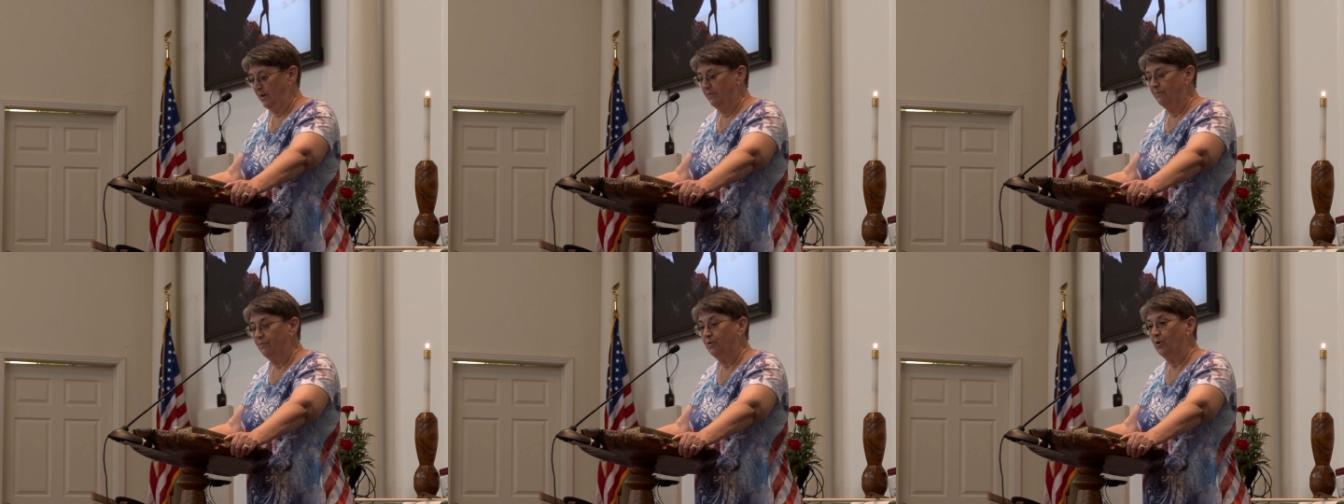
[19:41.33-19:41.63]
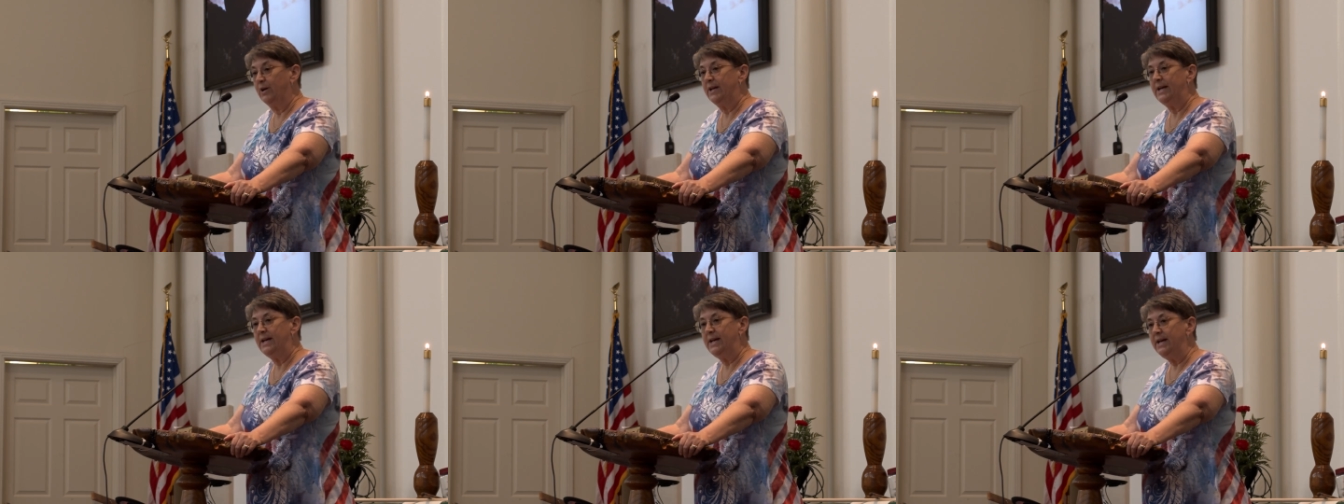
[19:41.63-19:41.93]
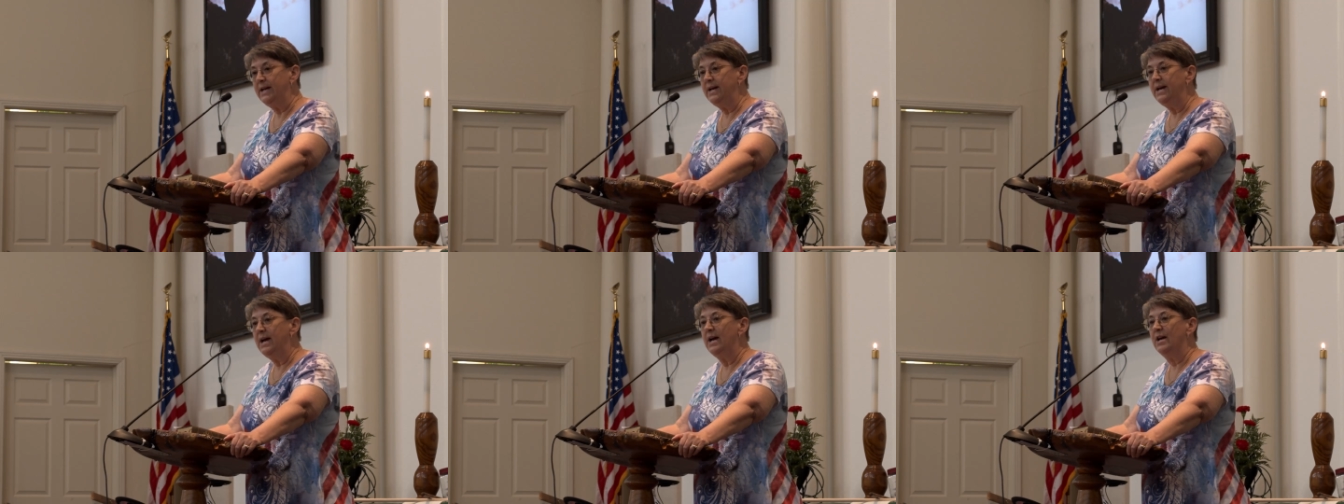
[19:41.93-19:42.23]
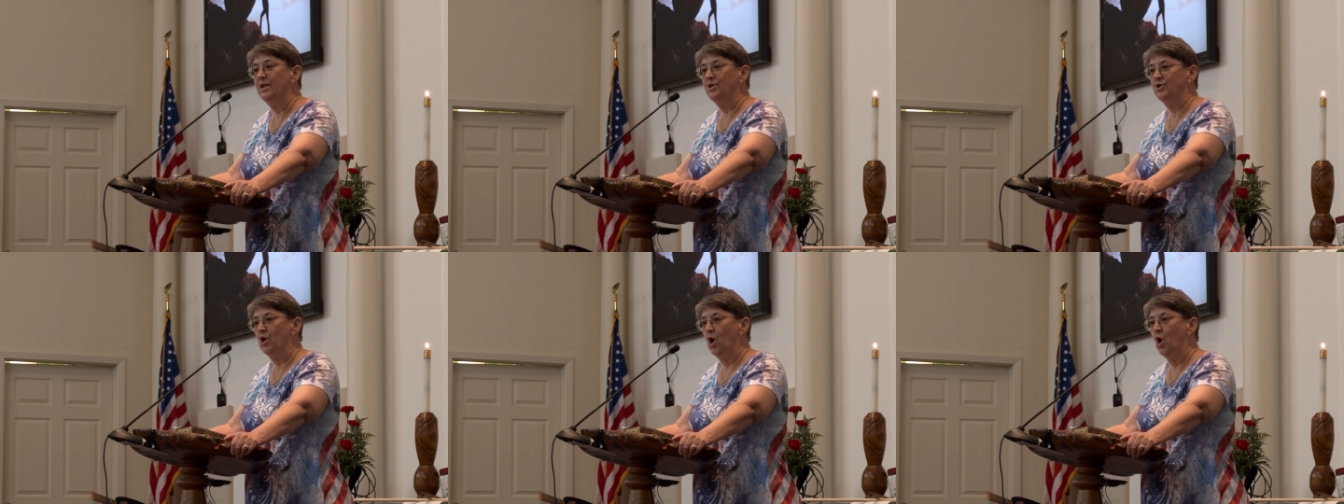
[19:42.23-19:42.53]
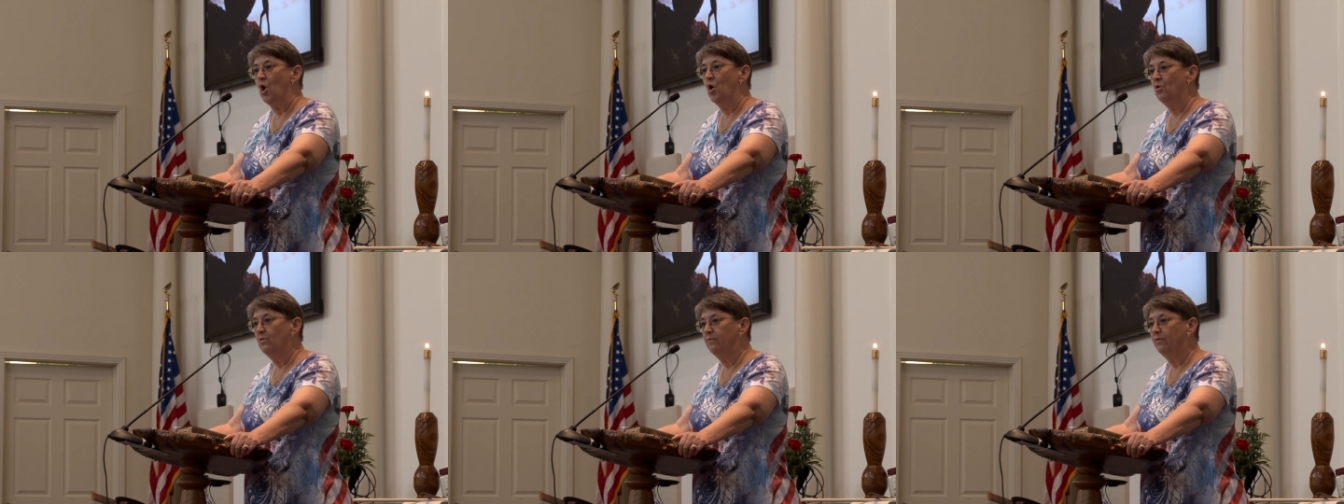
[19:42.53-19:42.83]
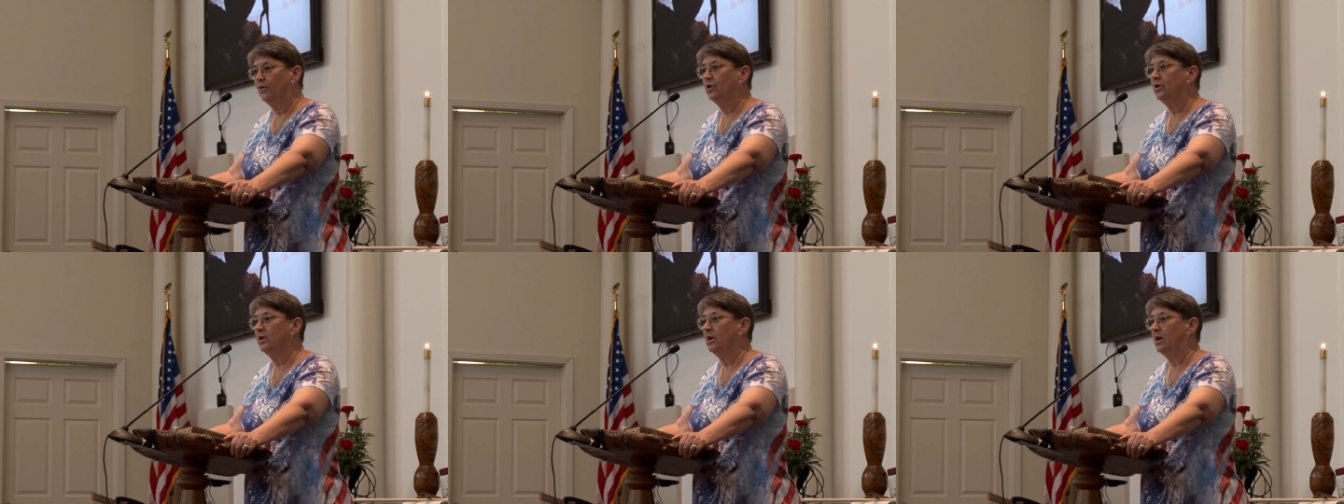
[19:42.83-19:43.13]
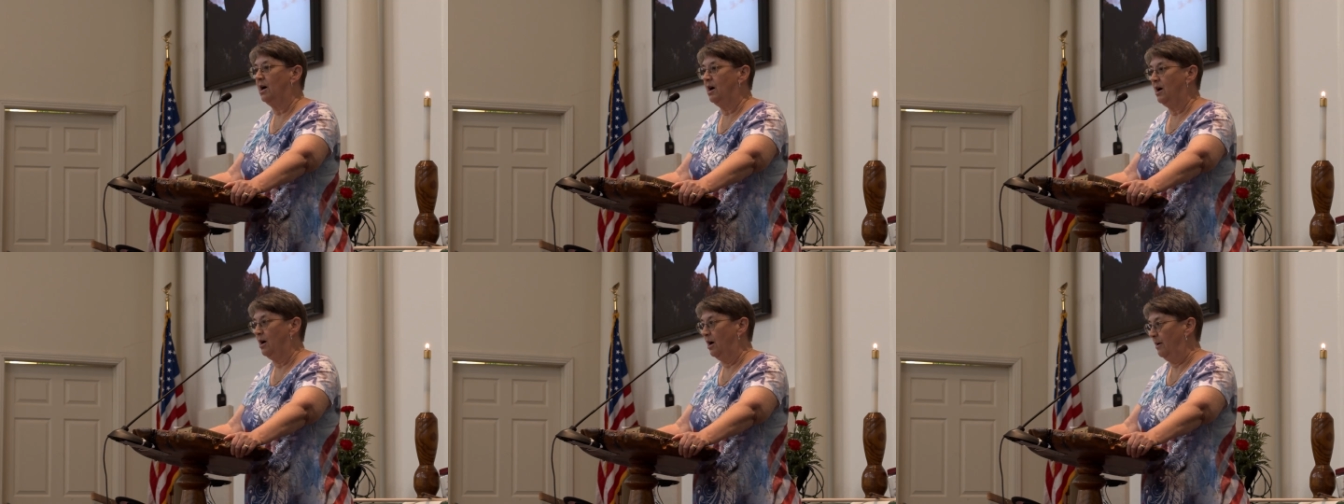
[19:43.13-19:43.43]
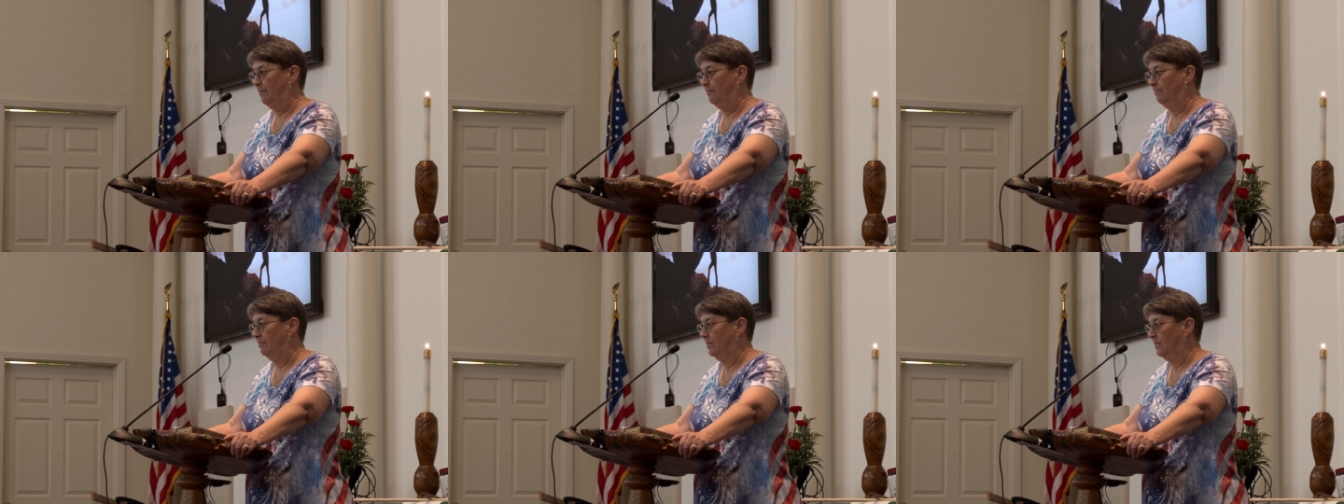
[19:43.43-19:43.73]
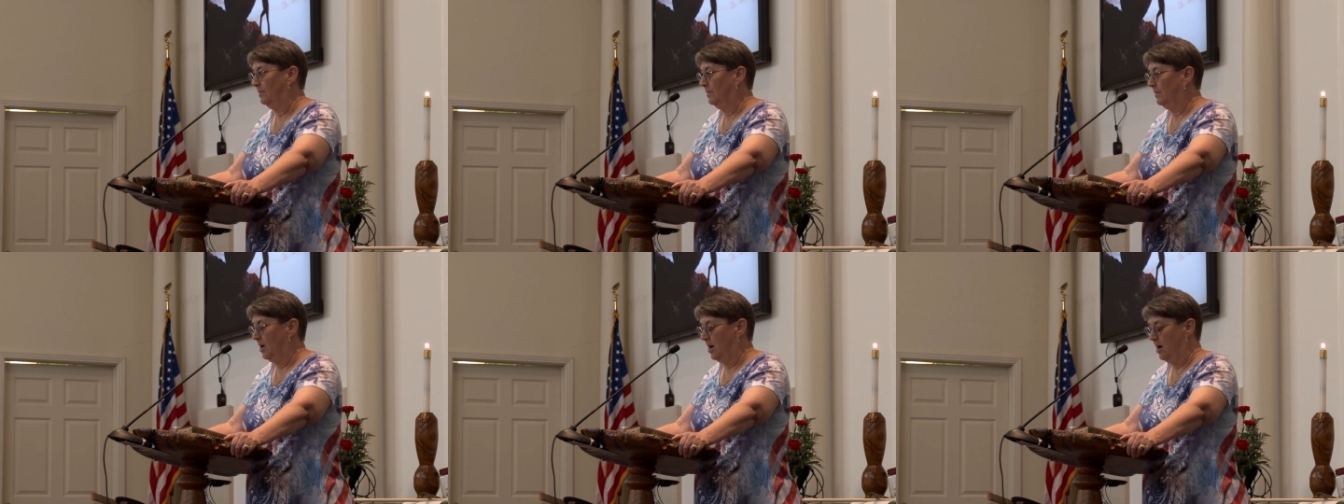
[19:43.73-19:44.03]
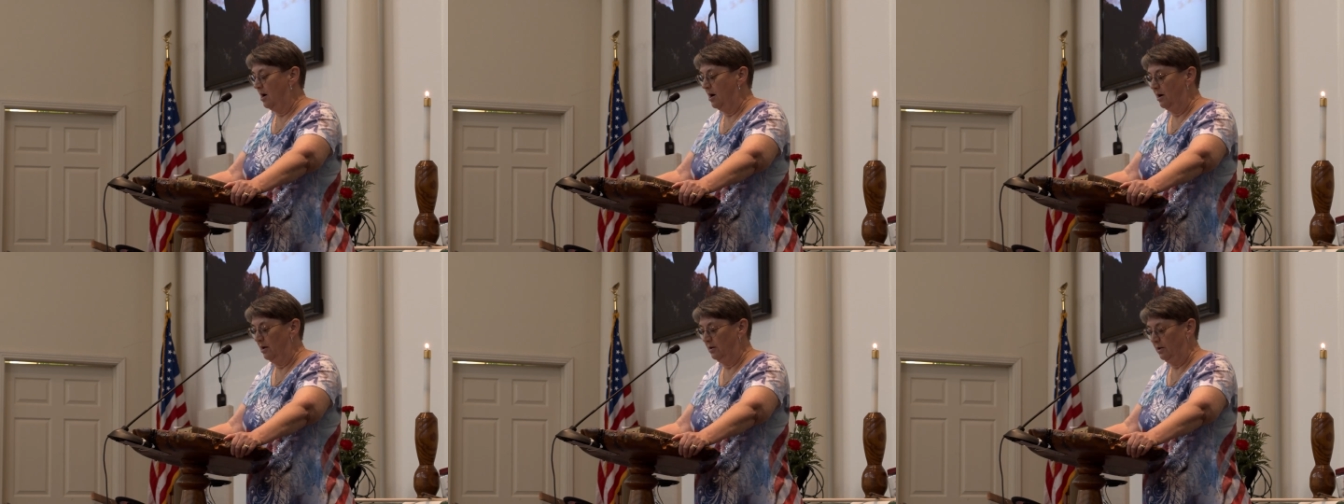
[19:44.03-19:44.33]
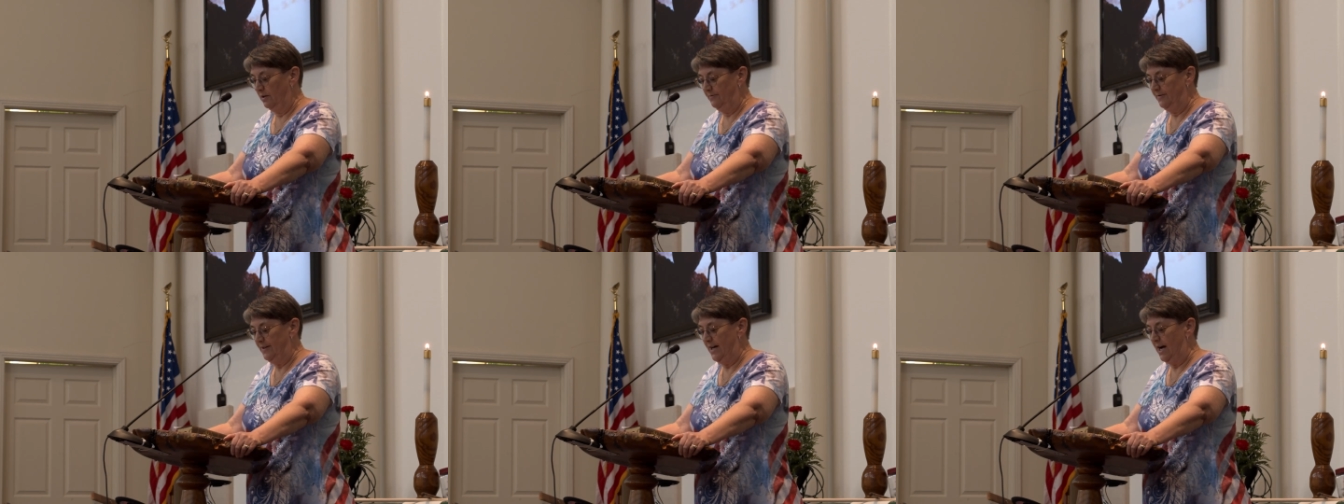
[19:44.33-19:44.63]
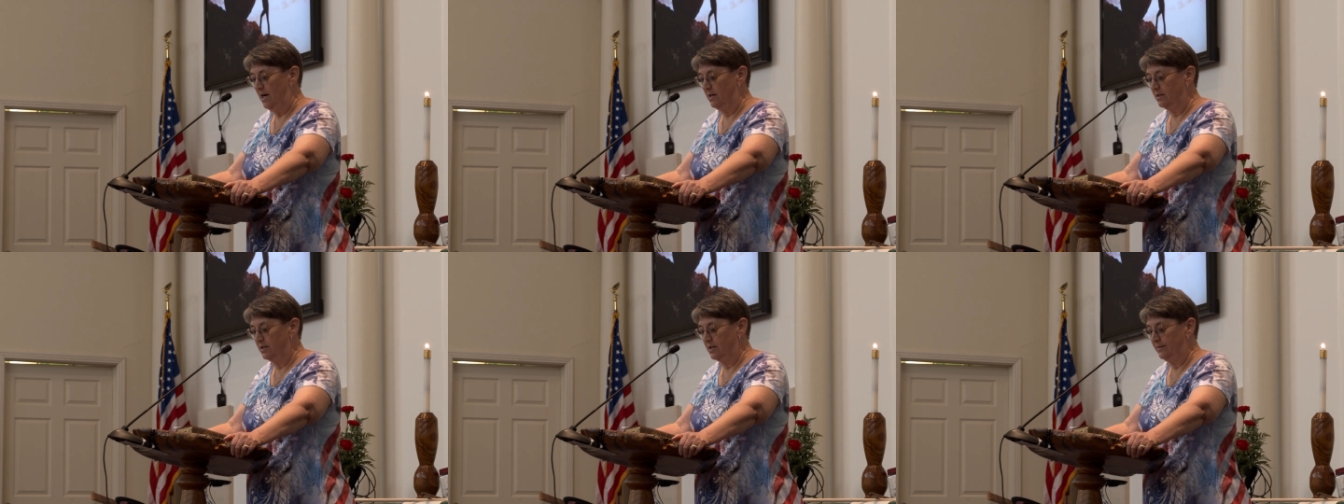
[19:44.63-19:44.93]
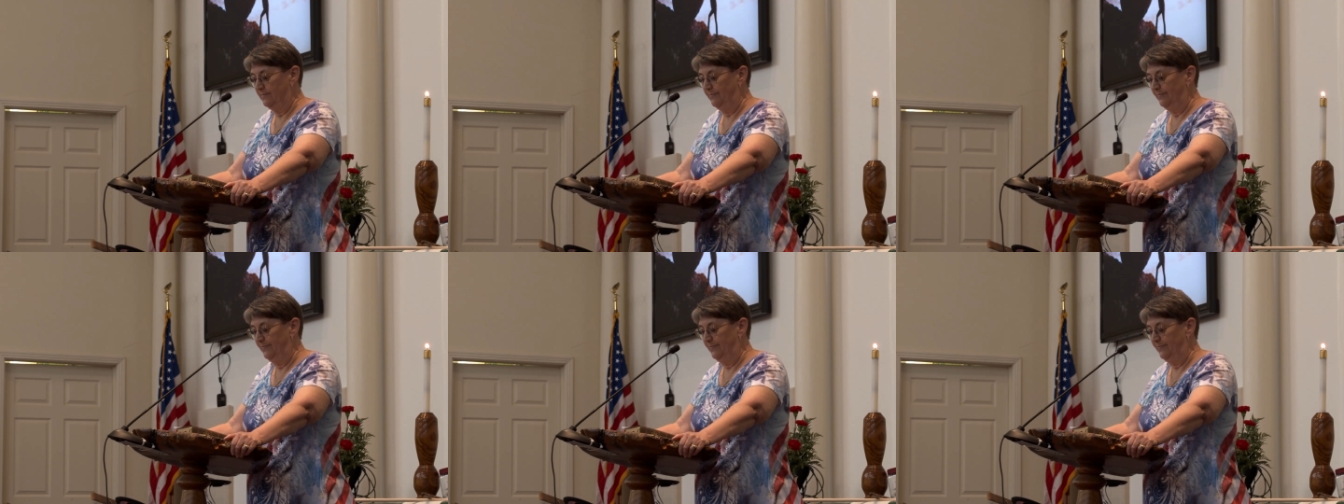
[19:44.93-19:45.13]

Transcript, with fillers: For he has overcome all of that.